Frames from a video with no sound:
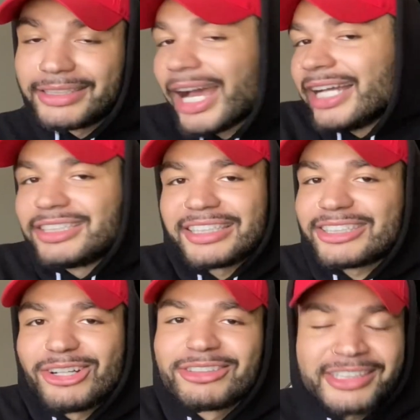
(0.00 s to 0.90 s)
I just
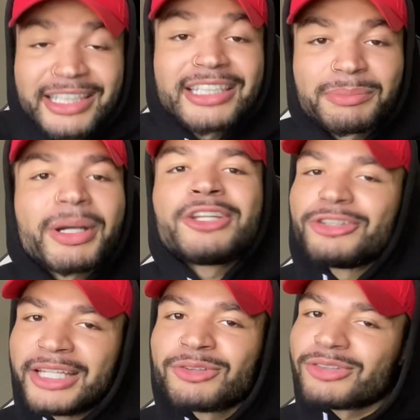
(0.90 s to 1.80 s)
don't see it. But you
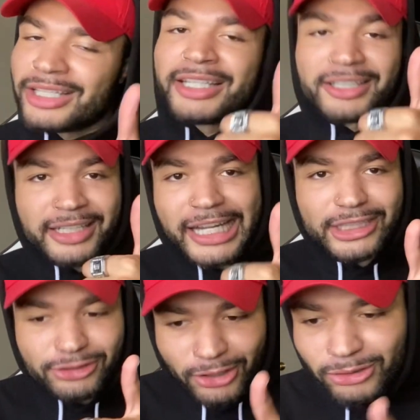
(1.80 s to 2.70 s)
did really good
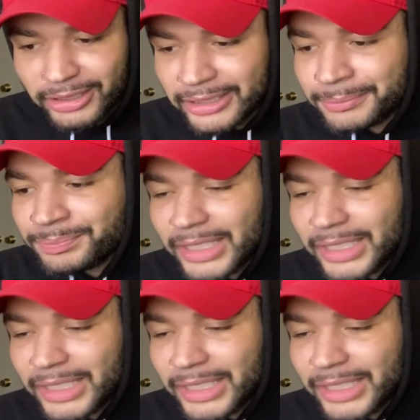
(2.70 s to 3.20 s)
at trolling.